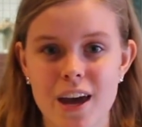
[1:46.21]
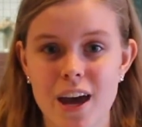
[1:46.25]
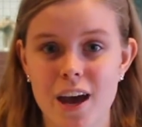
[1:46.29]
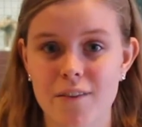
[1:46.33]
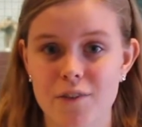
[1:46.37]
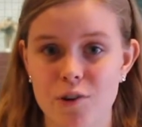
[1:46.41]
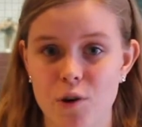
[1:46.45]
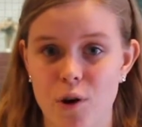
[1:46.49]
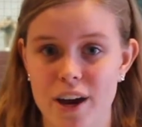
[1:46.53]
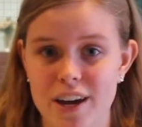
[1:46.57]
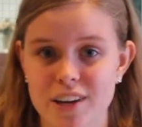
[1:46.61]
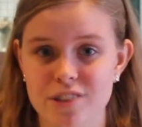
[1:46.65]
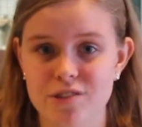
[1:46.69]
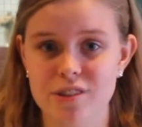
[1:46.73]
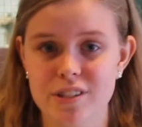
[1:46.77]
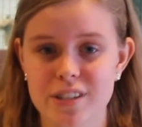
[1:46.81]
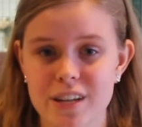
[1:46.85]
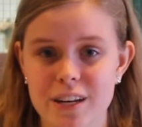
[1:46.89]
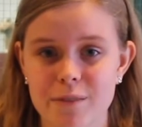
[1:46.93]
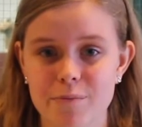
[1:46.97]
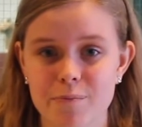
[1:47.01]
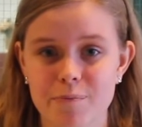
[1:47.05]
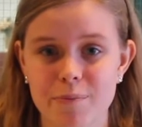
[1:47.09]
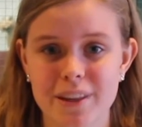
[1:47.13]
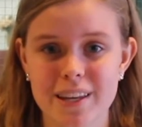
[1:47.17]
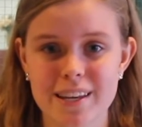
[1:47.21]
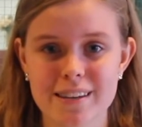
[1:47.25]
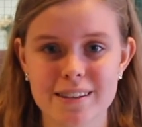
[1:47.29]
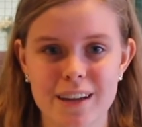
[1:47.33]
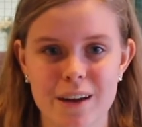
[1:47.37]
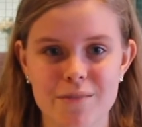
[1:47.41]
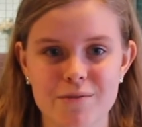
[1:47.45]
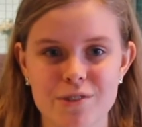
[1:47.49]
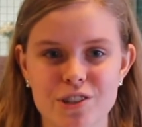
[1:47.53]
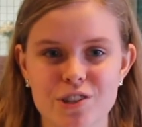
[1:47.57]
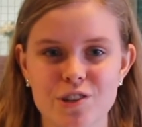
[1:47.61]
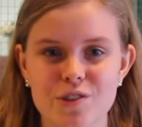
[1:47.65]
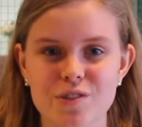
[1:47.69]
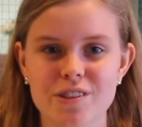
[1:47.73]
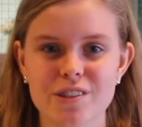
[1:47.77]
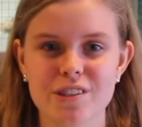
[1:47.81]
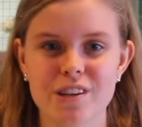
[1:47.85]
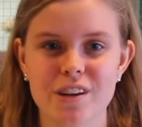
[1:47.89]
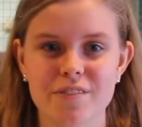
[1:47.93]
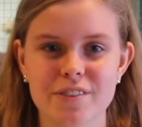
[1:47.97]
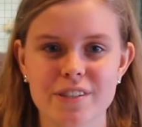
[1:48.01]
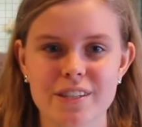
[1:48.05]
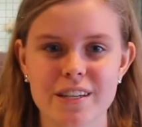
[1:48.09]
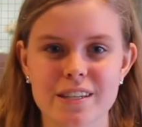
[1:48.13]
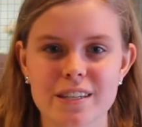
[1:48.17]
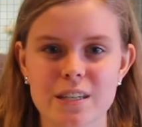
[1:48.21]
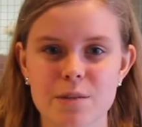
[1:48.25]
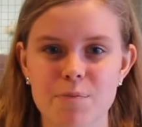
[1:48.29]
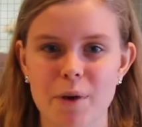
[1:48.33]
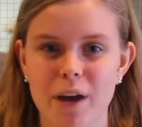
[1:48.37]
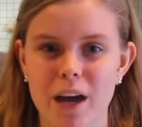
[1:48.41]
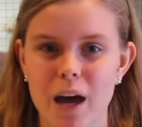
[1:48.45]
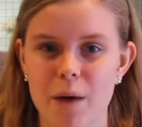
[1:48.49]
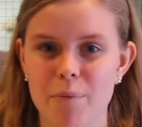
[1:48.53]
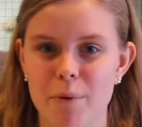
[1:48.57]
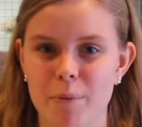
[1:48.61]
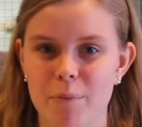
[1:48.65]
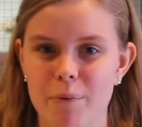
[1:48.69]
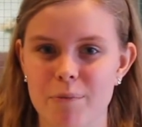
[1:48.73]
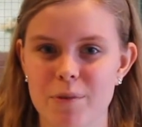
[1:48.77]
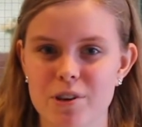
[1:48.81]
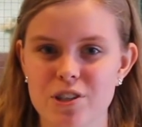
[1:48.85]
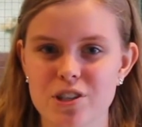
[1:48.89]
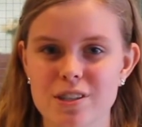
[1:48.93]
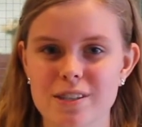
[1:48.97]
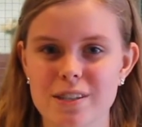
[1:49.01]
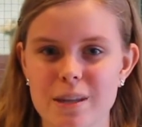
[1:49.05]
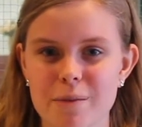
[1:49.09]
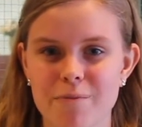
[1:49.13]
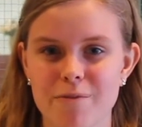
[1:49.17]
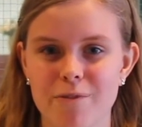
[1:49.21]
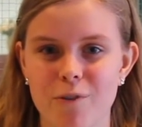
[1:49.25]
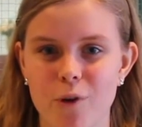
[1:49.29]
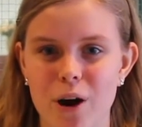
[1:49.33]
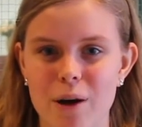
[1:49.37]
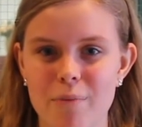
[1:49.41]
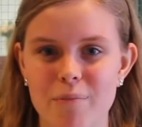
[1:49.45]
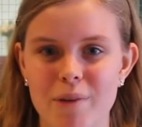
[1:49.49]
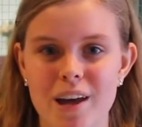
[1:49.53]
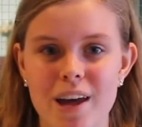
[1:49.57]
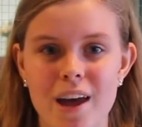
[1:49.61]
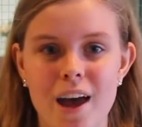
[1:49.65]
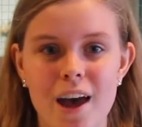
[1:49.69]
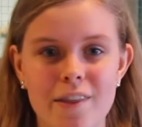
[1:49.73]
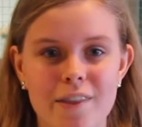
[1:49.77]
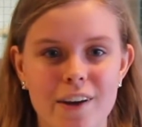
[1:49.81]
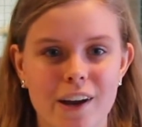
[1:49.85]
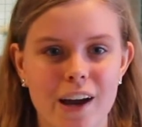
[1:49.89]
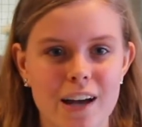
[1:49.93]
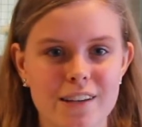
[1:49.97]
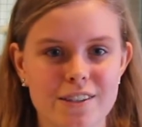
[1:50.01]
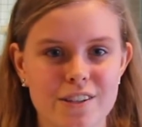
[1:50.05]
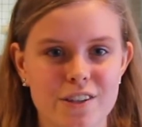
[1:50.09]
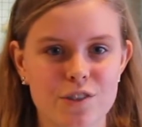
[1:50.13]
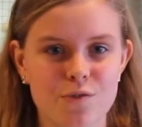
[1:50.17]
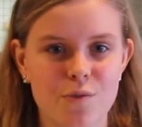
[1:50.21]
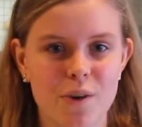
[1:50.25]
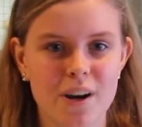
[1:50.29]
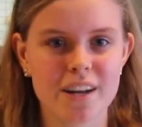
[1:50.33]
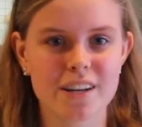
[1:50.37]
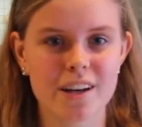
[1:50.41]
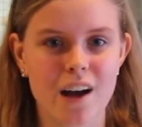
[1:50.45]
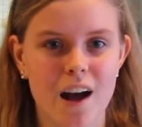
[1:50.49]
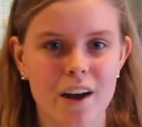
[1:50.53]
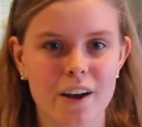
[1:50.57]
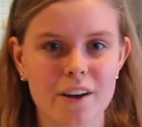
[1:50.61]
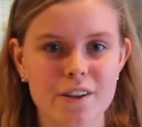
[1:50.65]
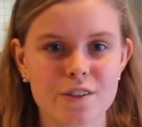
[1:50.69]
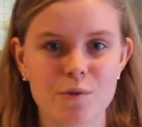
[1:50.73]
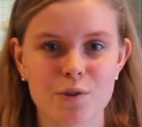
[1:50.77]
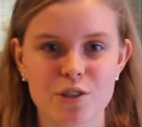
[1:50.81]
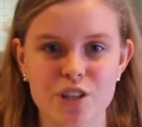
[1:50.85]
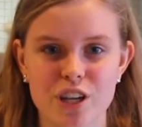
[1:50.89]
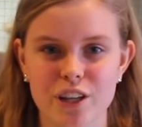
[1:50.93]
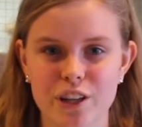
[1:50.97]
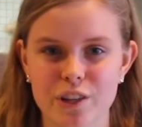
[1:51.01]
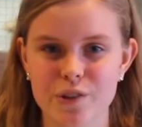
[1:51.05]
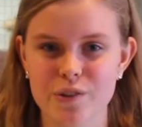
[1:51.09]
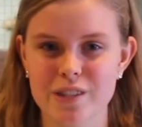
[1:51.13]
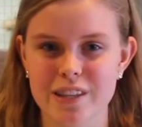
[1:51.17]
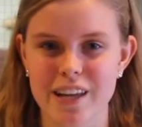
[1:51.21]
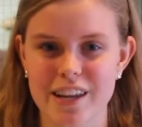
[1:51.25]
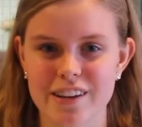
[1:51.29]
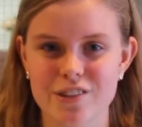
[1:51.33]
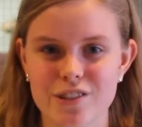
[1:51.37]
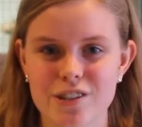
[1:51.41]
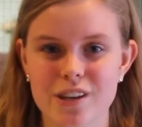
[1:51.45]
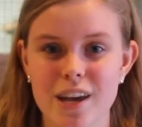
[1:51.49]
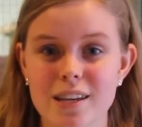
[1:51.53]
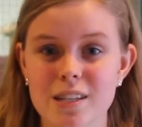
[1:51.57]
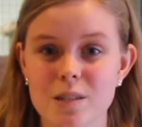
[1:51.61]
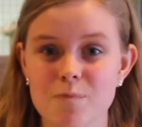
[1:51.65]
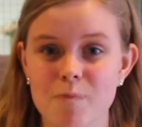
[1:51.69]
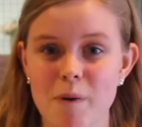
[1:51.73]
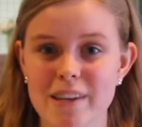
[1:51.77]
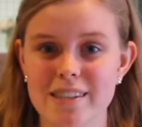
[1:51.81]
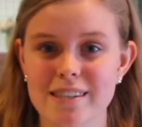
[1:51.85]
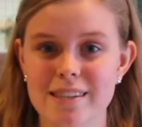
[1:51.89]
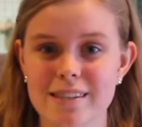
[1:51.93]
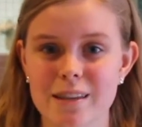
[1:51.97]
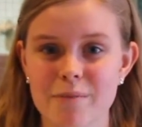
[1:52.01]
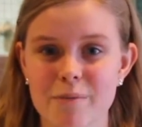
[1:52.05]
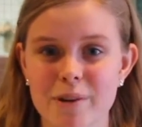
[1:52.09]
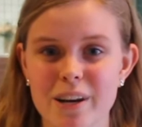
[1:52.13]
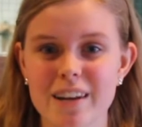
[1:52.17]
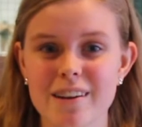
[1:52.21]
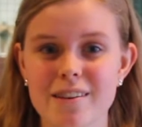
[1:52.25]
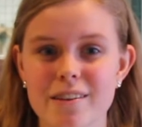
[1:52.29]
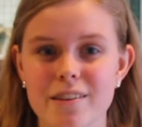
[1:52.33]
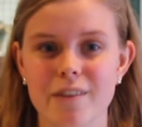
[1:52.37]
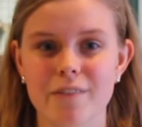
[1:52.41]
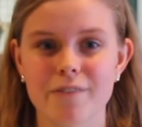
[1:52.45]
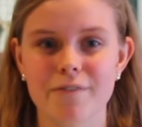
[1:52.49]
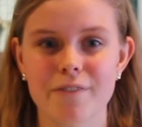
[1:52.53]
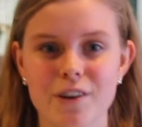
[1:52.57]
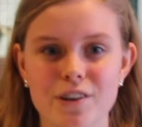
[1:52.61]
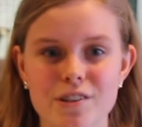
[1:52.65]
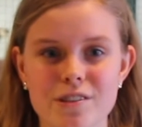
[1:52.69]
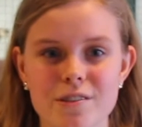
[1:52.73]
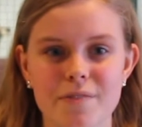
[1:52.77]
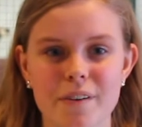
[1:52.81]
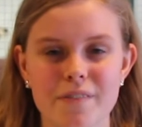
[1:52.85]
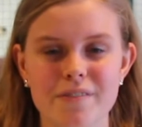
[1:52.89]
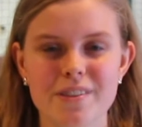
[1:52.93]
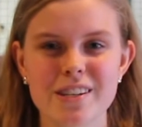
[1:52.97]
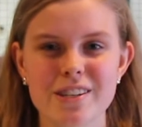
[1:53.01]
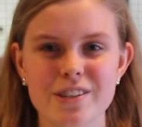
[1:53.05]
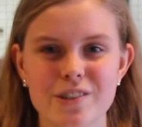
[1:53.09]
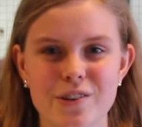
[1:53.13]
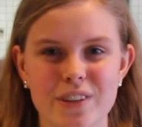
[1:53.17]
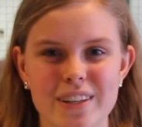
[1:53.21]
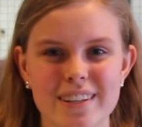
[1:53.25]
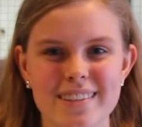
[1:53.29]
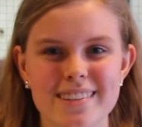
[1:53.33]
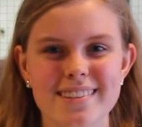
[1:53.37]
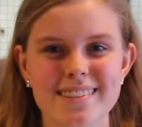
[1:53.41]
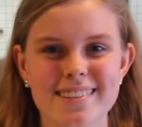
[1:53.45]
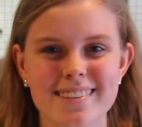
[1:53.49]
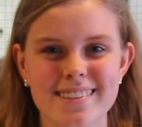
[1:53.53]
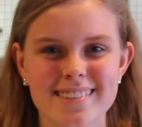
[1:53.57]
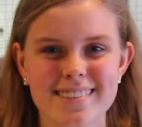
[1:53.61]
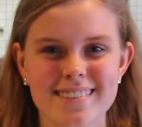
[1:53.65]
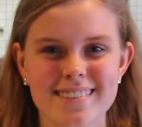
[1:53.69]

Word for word: If you are interested, please come to Student Services to pick up a permission slip form. The cost is $20, which includes lunch. Space is limited to the first 50 students.